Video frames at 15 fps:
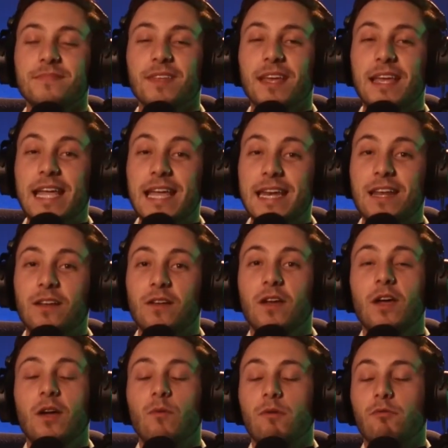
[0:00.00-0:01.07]
In it,
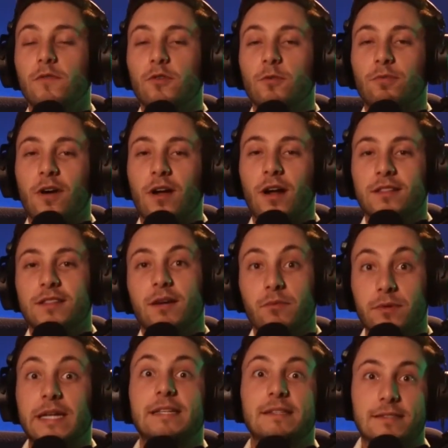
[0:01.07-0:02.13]
we review a product that
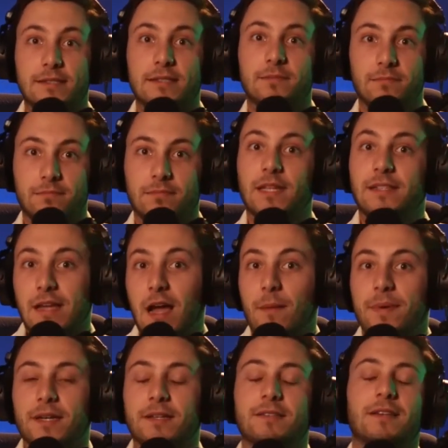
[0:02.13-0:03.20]
relates to the
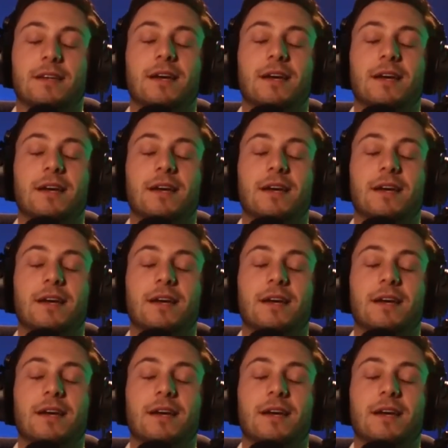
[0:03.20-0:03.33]
topics.